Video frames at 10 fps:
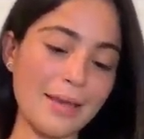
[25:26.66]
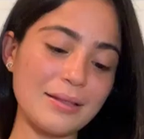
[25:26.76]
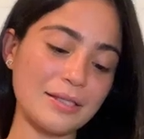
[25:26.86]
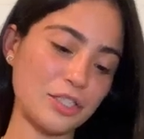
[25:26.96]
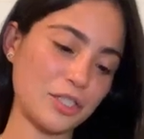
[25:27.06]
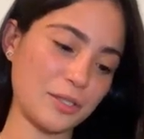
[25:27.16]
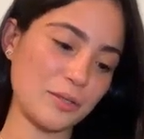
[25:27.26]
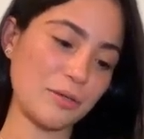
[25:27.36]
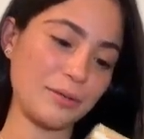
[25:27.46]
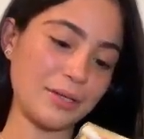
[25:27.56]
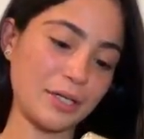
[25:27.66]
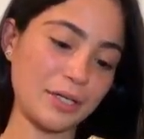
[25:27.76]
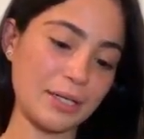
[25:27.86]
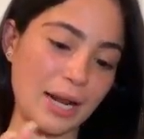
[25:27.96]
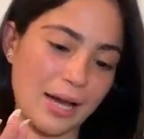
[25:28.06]
And then she included
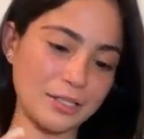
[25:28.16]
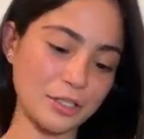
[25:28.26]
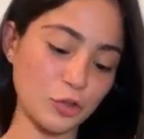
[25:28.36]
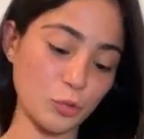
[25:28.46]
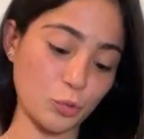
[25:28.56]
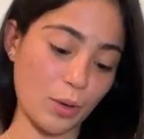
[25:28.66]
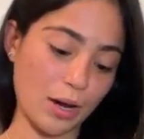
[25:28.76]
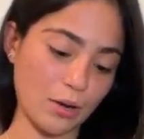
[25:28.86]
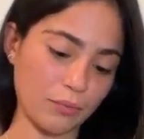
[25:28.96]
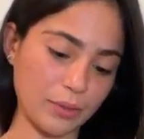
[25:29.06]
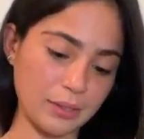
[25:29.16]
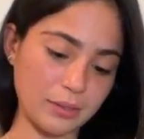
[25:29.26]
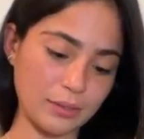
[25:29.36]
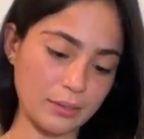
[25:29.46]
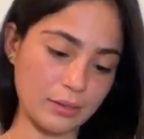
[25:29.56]
her lashes. Wow, what
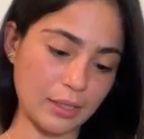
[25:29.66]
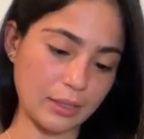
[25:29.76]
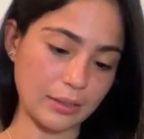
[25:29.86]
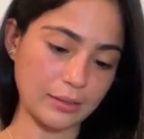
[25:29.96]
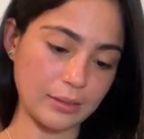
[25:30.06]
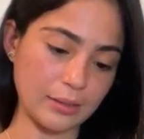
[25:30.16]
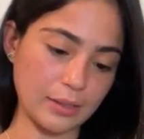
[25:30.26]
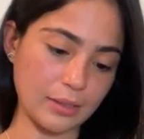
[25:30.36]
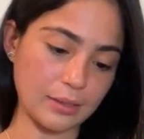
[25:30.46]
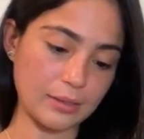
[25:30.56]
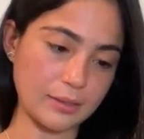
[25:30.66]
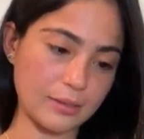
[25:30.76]
thickness is this?